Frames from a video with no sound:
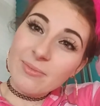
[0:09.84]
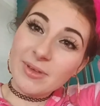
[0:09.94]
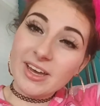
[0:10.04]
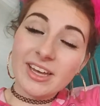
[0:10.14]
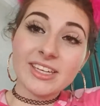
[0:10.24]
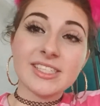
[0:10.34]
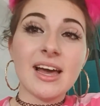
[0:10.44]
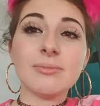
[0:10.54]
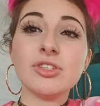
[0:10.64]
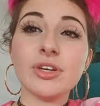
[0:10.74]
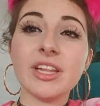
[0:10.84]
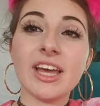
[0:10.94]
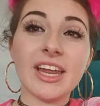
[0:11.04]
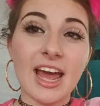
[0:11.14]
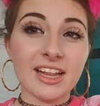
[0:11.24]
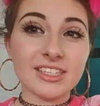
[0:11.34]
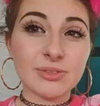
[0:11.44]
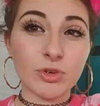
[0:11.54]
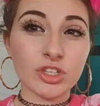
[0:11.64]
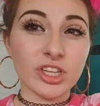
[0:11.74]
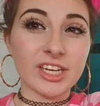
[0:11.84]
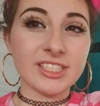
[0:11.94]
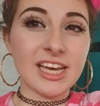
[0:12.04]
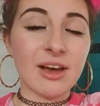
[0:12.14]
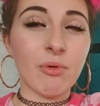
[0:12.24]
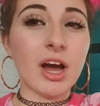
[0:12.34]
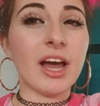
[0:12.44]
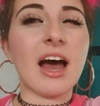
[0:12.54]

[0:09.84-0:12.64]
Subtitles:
because I'm doing like an Alice in Wonderland DIY.